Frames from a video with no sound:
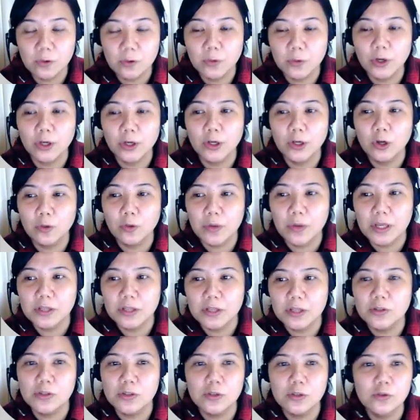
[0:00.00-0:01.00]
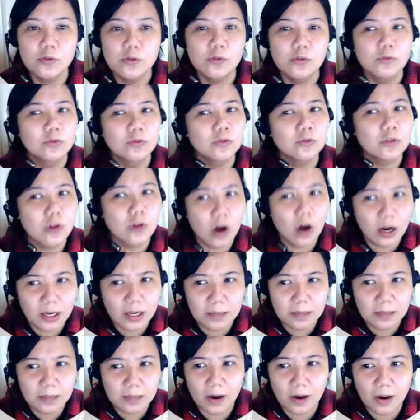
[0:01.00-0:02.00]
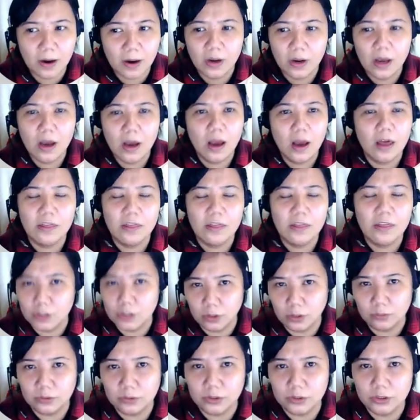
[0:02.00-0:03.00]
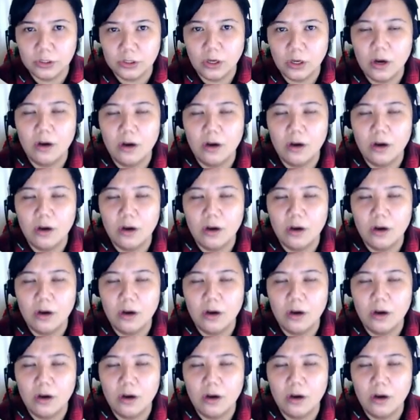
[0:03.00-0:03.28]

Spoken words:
we're going to talk about the Jones